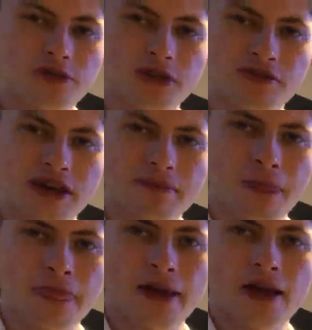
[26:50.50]
points for that?
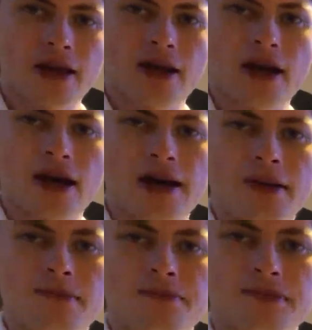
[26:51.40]

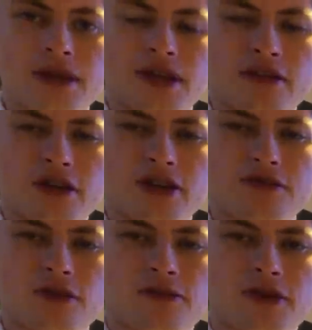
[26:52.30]
And then Crocus
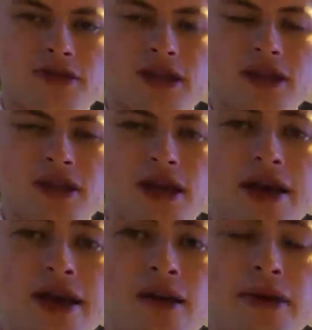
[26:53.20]
450.
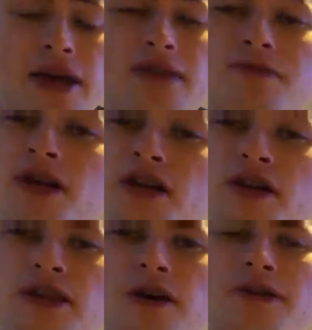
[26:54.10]
Yeah, I mean, he's pretty
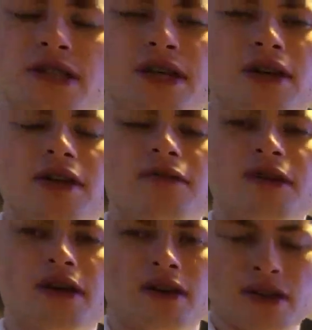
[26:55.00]
good though, isn't he? I don't
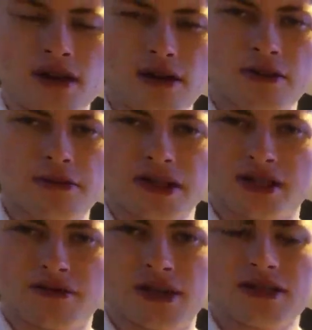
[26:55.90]
know how
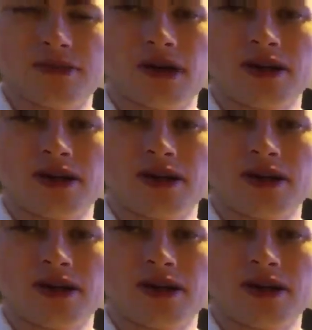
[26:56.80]
competitive he